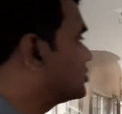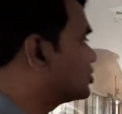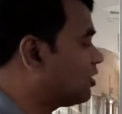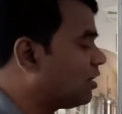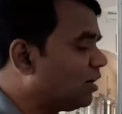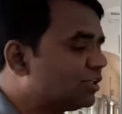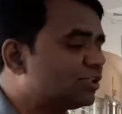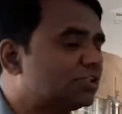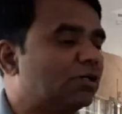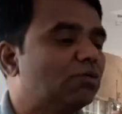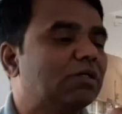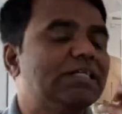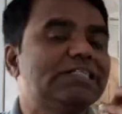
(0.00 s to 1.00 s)
charge
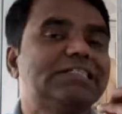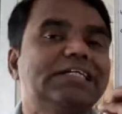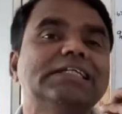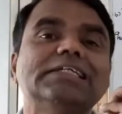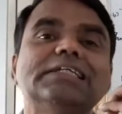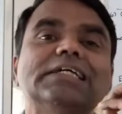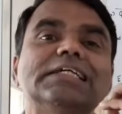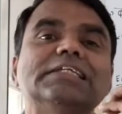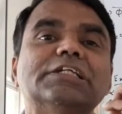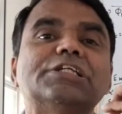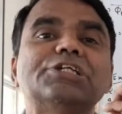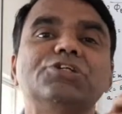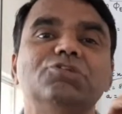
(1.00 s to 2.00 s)
now contained in the
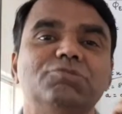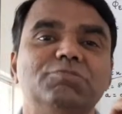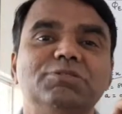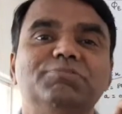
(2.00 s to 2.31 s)
cube.